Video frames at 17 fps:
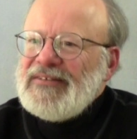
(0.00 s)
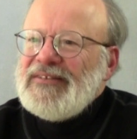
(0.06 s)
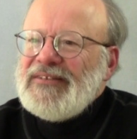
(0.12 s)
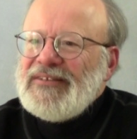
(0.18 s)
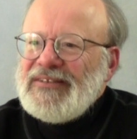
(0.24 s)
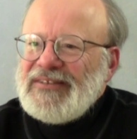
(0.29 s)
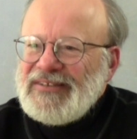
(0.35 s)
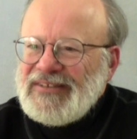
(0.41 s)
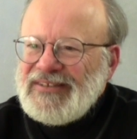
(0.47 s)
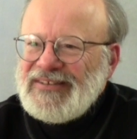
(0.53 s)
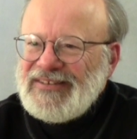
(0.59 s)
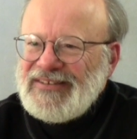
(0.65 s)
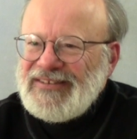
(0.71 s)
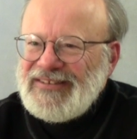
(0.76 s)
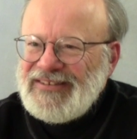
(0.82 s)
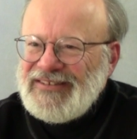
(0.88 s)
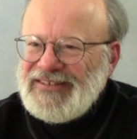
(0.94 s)
the
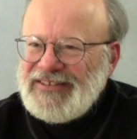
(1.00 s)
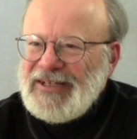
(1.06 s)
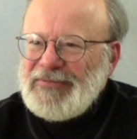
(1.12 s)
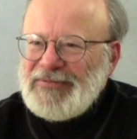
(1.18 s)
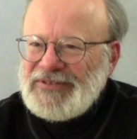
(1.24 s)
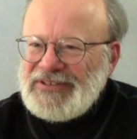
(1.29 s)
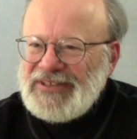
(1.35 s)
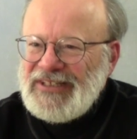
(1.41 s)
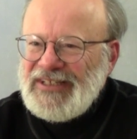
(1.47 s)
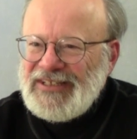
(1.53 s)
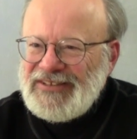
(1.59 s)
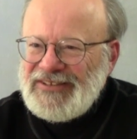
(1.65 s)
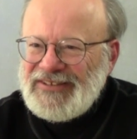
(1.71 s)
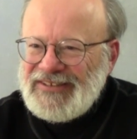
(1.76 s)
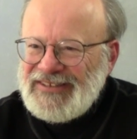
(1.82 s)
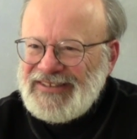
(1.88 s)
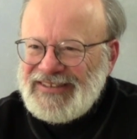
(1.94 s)
double
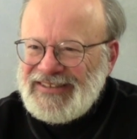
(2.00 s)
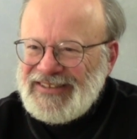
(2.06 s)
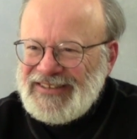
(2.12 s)
standard